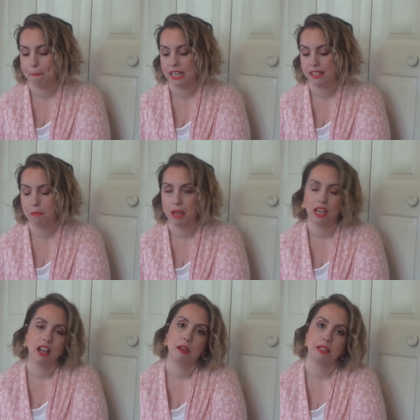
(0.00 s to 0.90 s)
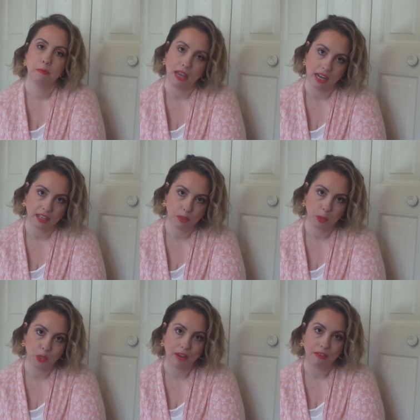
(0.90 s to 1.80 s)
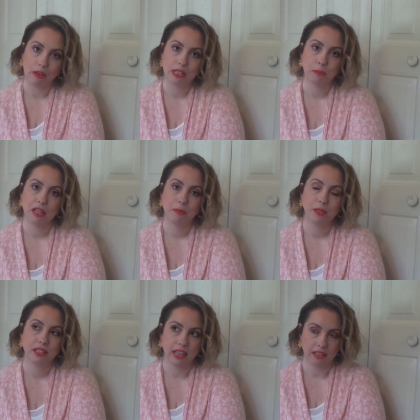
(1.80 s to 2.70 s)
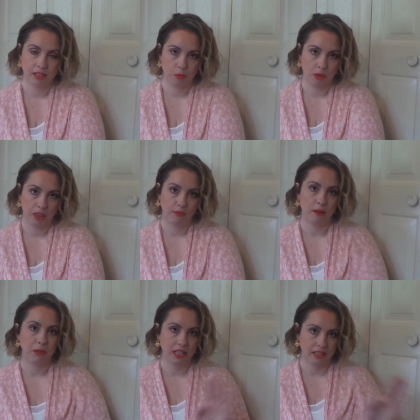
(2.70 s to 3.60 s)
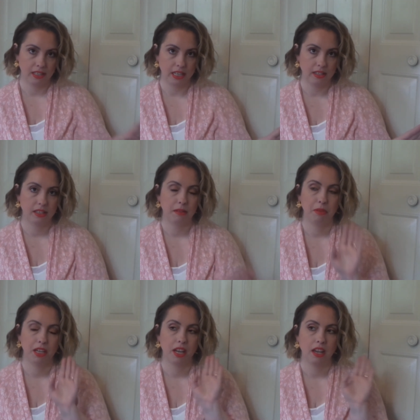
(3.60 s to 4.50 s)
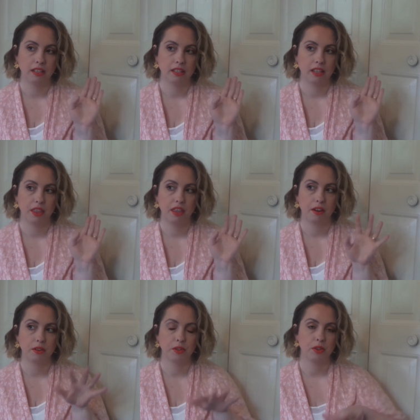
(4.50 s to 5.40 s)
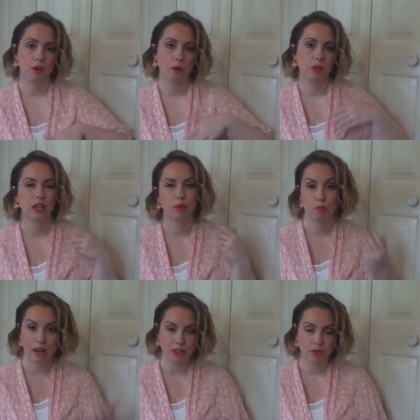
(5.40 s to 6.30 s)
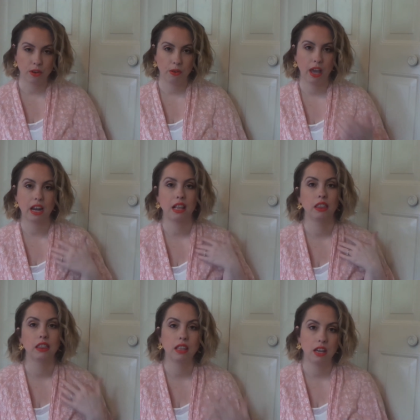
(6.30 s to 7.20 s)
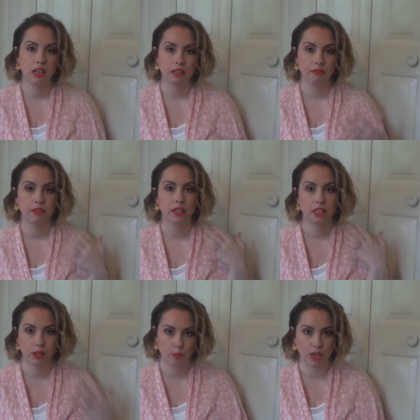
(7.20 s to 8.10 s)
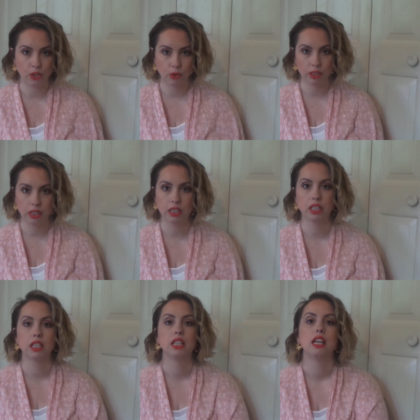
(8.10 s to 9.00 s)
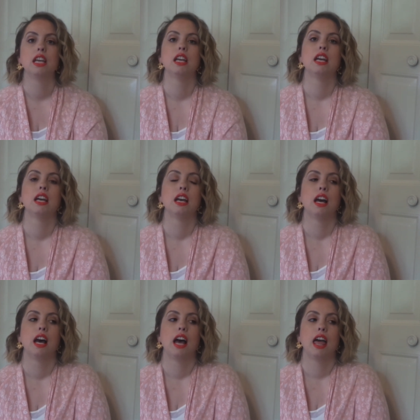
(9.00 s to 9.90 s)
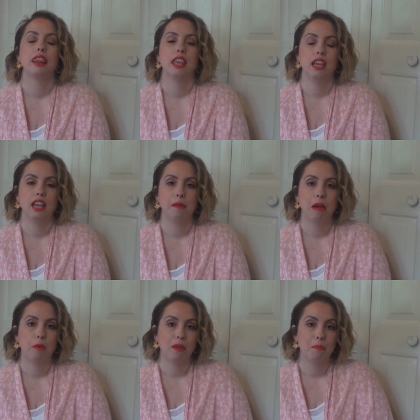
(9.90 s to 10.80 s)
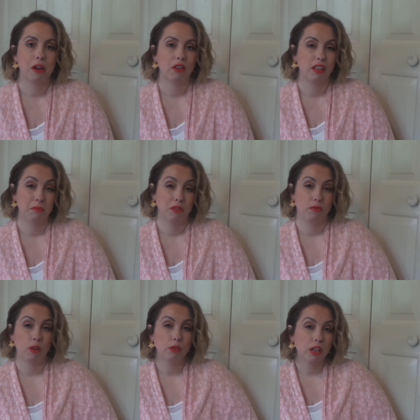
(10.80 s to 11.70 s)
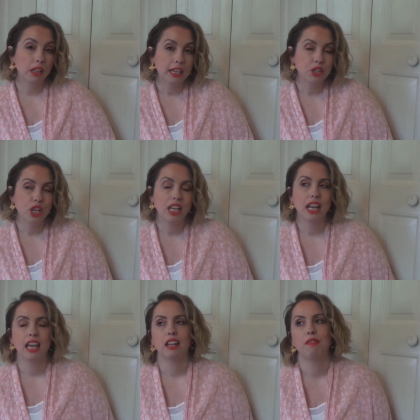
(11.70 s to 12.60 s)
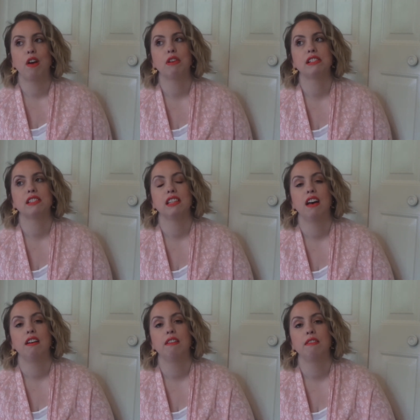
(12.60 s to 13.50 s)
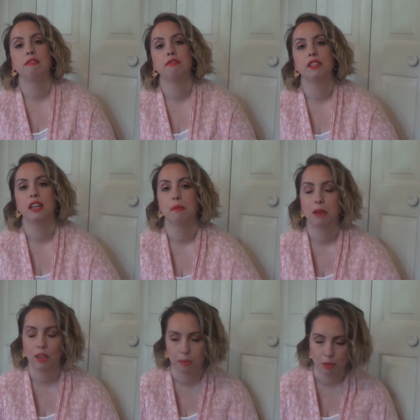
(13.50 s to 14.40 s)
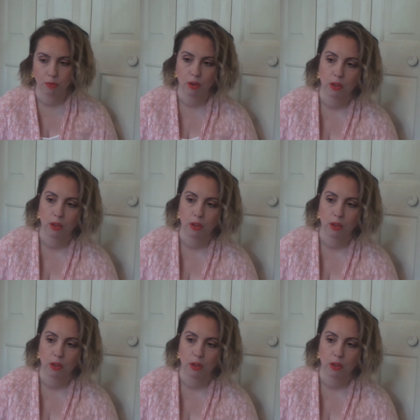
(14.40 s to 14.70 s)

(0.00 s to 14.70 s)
Basame Cosmetics, which I've always been obsessed with from a distance because they're so like retro, and I love a good retro look. They came out with a Marilyn Monroe collection, and I've always loved Marilyn